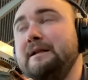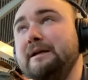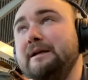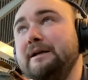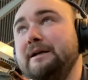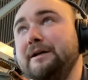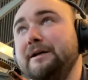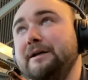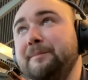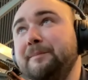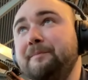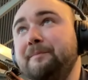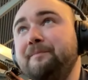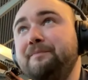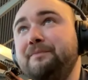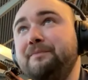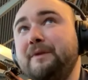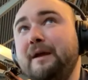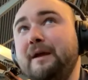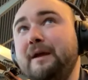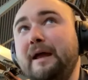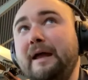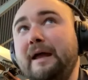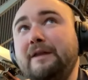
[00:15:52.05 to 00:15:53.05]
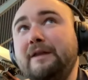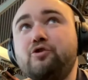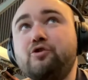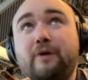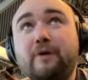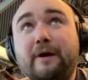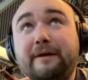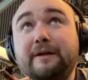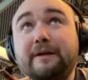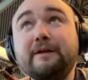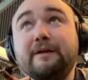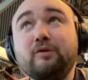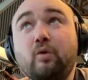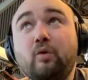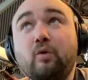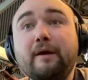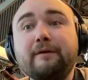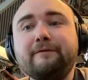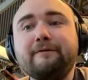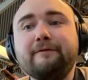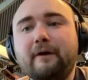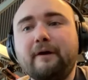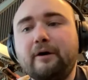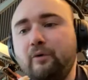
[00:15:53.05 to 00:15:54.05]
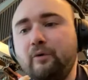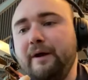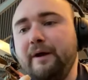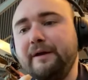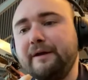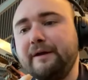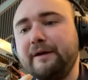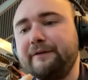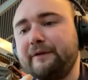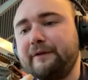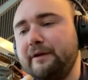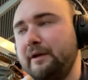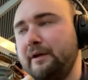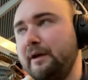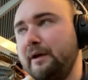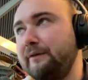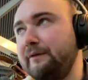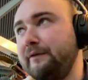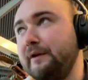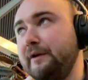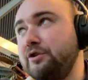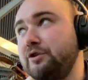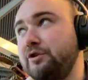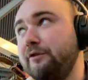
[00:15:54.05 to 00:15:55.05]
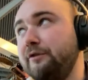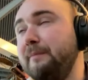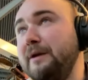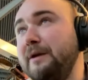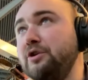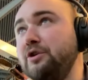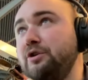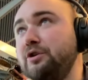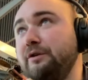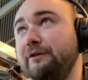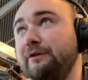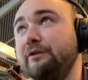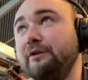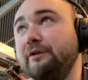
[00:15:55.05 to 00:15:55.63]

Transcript: um, and traded quite far away, as I as I just mentioned.